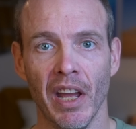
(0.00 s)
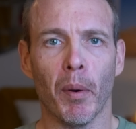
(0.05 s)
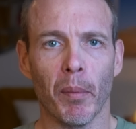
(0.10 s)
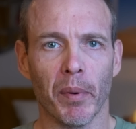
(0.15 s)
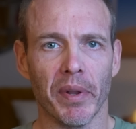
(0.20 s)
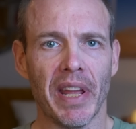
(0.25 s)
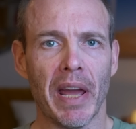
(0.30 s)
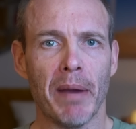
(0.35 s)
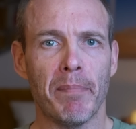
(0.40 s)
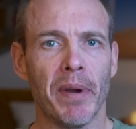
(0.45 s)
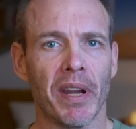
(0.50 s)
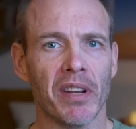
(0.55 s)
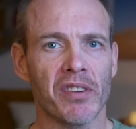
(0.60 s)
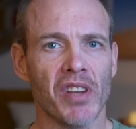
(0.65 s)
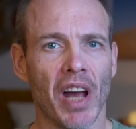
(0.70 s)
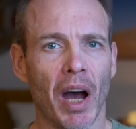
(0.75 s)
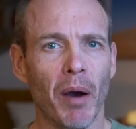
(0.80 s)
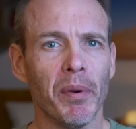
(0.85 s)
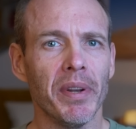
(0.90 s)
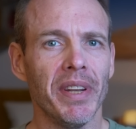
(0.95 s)
But with the
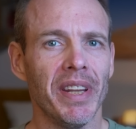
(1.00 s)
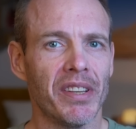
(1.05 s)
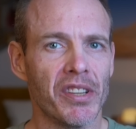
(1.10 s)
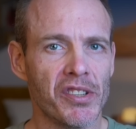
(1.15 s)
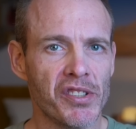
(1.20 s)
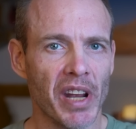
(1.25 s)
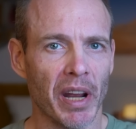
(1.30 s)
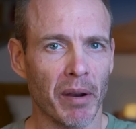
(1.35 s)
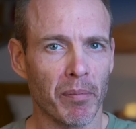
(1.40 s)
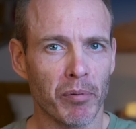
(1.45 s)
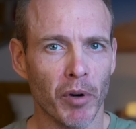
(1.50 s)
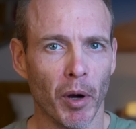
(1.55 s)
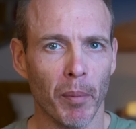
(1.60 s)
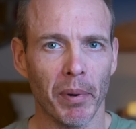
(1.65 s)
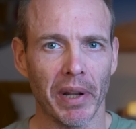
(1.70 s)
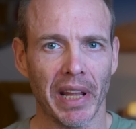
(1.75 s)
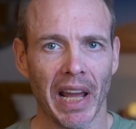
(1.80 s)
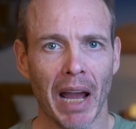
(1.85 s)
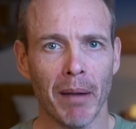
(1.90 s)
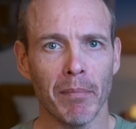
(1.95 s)
Epix, I would need to check
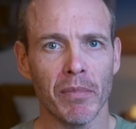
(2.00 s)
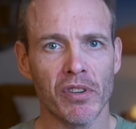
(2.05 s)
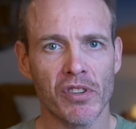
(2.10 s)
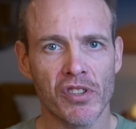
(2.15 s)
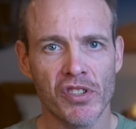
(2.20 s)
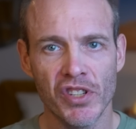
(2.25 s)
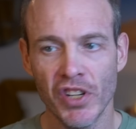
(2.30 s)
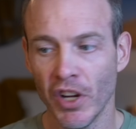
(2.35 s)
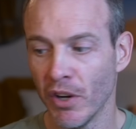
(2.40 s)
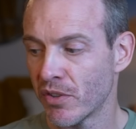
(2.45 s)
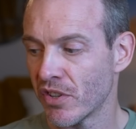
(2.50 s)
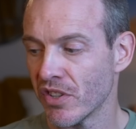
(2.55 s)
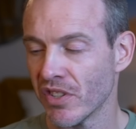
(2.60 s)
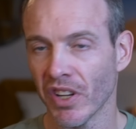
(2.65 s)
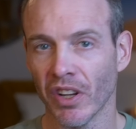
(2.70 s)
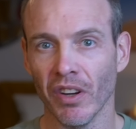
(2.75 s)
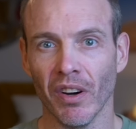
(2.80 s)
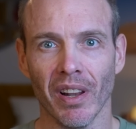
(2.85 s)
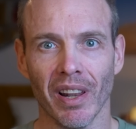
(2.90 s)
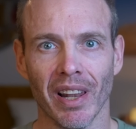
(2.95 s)
properly. How much juice has
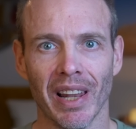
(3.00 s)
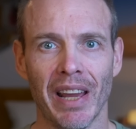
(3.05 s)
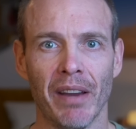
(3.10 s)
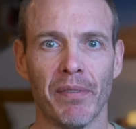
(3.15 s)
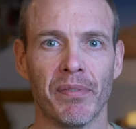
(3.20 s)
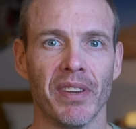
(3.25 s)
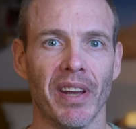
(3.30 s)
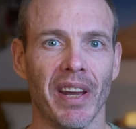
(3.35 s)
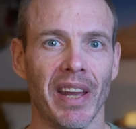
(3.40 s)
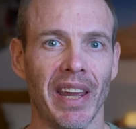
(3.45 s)
it got left?